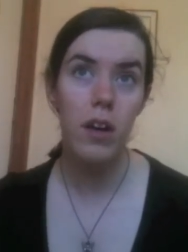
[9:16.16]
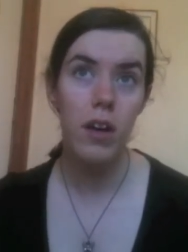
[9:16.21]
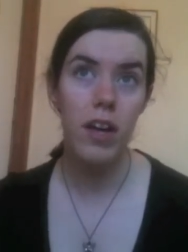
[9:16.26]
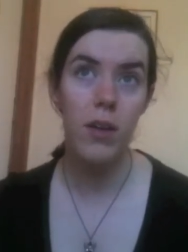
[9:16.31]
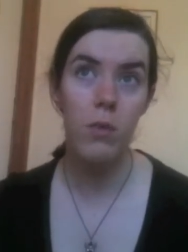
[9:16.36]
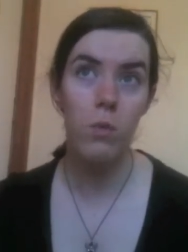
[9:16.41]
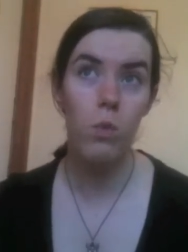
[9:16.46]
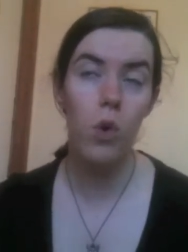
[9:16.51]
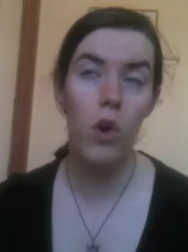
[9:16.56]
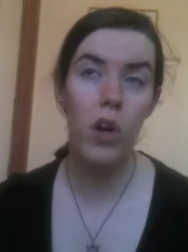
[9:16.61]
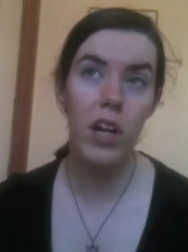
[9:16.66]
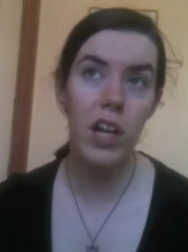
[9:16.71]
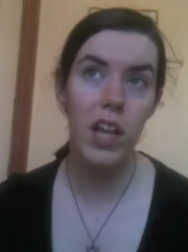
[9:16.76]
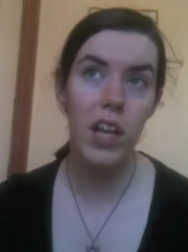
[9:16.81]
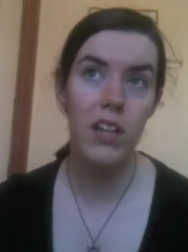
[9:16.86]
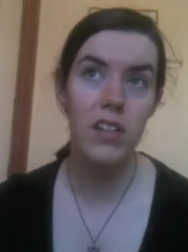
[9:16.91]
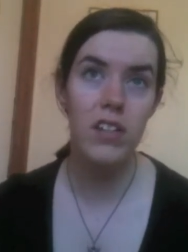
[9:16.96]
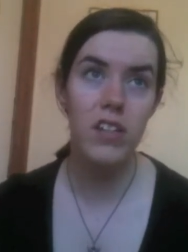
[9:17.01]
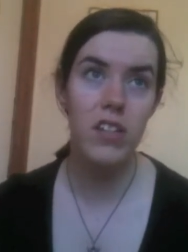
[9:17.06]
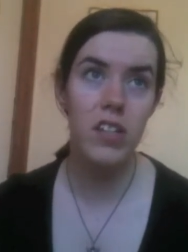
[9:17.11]
In one
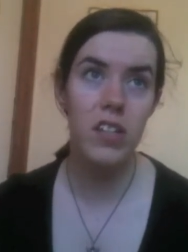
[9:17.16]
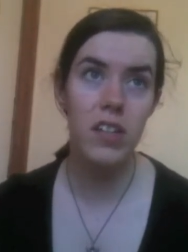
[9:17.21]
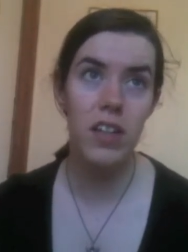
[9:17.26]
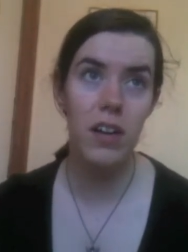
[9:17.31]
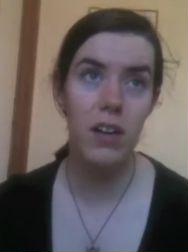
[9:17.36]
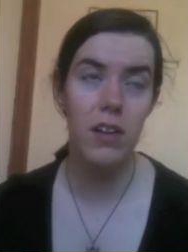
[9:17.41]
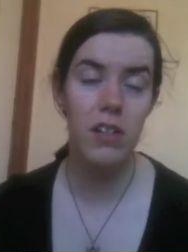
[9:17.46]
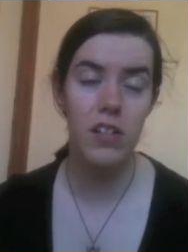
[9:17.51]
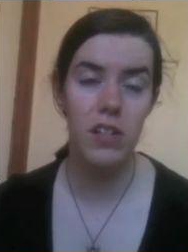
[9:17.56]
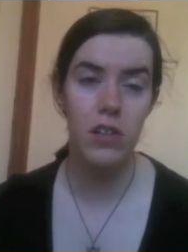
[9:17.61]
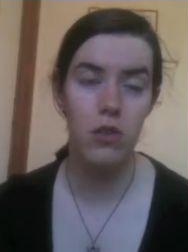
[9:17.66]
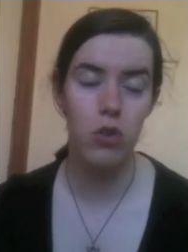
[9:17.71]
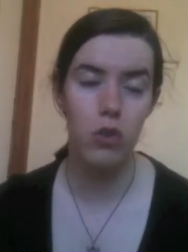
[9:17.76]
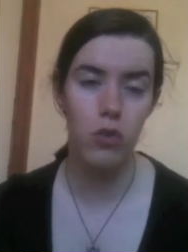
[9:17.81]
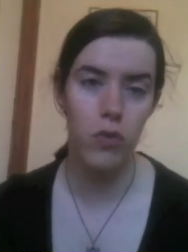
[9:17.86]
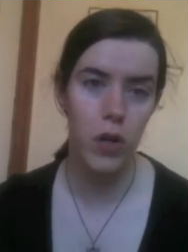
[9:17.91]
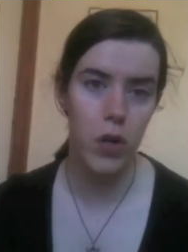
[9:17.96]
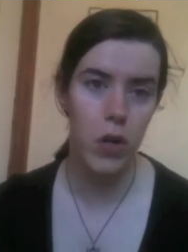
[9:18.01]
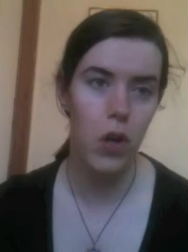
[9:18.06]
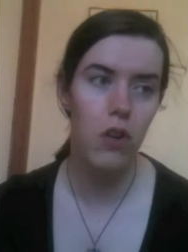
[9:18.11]
London, there is an
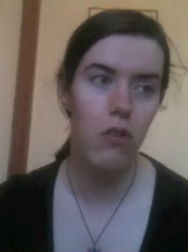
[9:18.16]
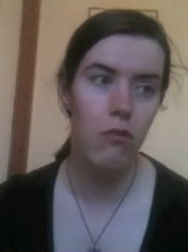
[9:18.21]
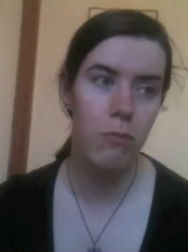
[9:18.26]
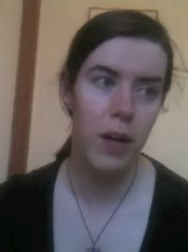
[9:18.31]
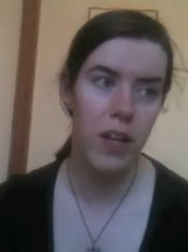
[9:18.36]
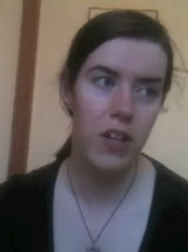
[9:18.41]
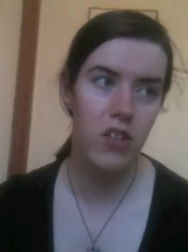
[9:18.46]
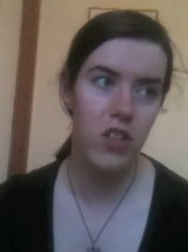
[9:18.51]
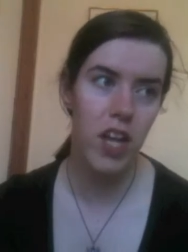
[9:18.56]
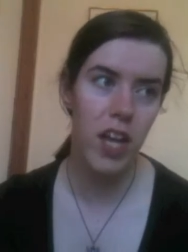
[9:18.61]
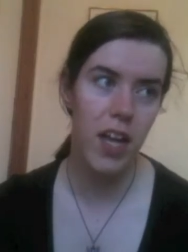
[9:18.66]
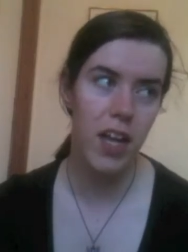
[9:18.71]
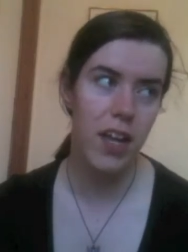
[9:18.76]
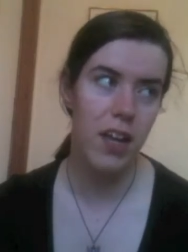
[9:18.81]
awful lot of magic.